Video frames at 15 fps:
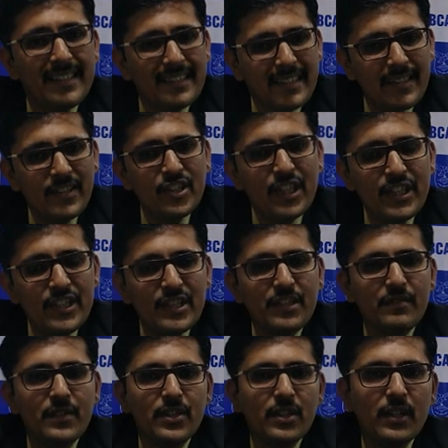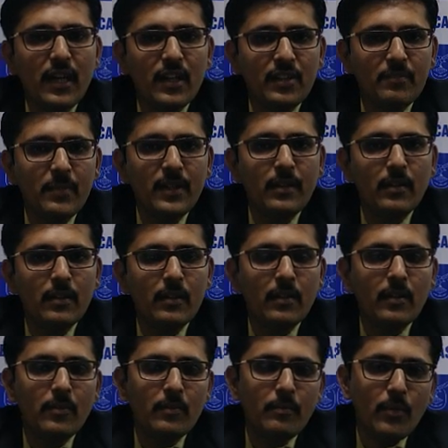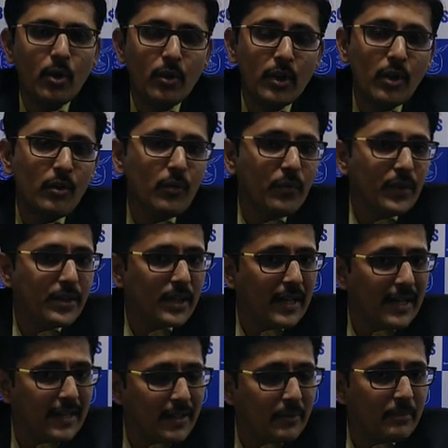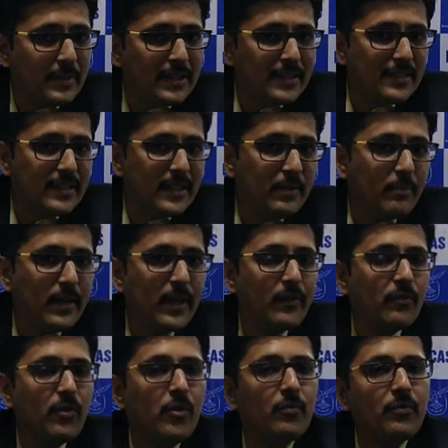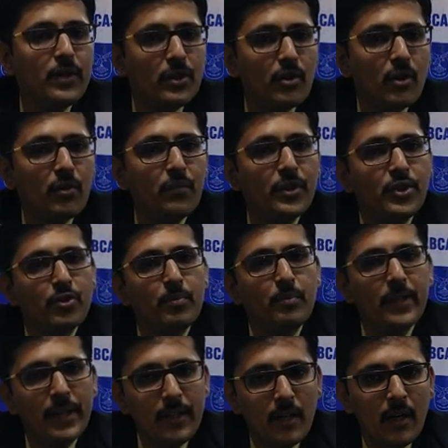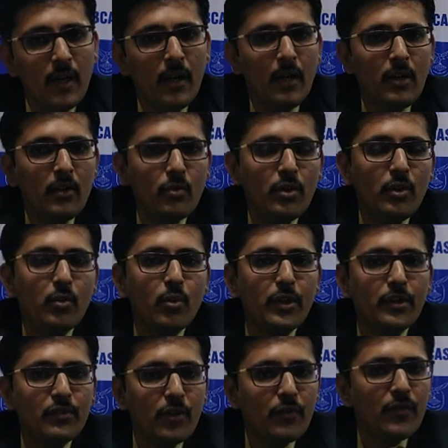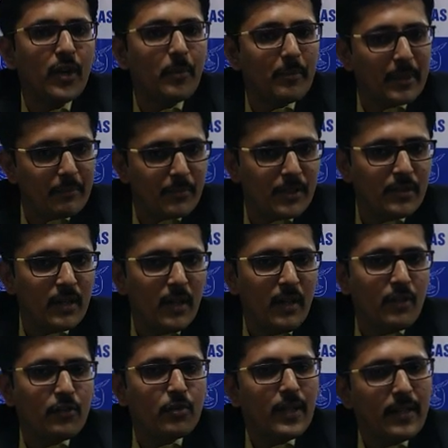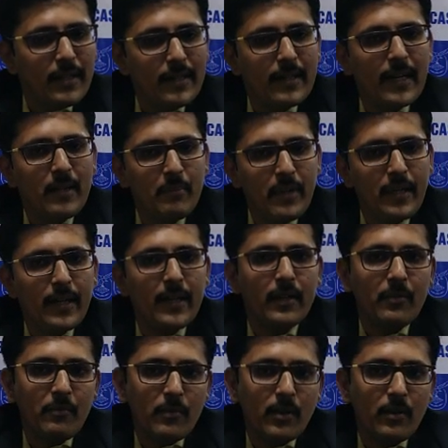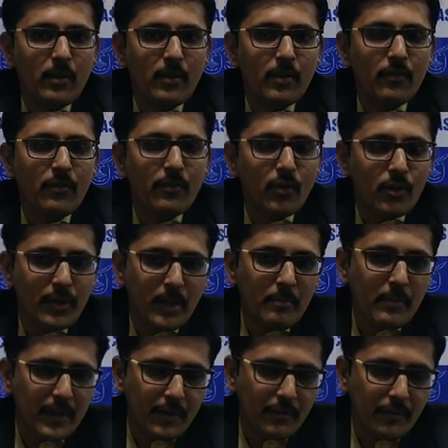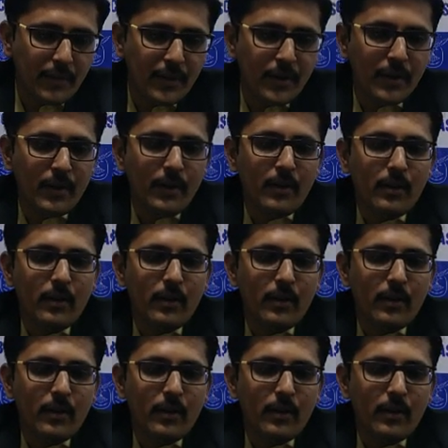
recent changes which has been brought out, which at a BCA platform we thought we should bring to the notice of our members so that it can be taken for their benefit.